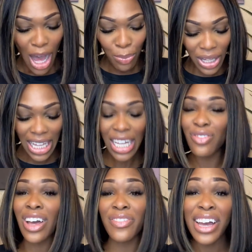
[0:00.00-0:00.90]
But if
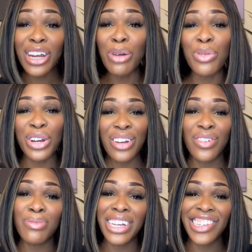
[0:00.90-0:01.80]
I found out more
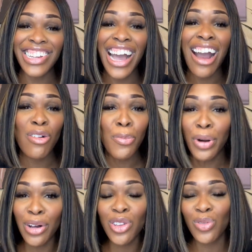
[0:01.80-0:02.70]
information, I will
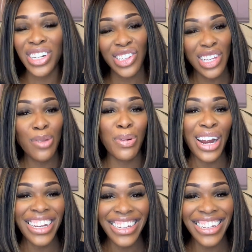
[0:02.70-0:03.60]
post what a
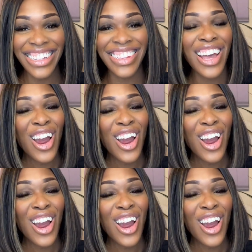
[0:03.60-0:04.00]
T-part is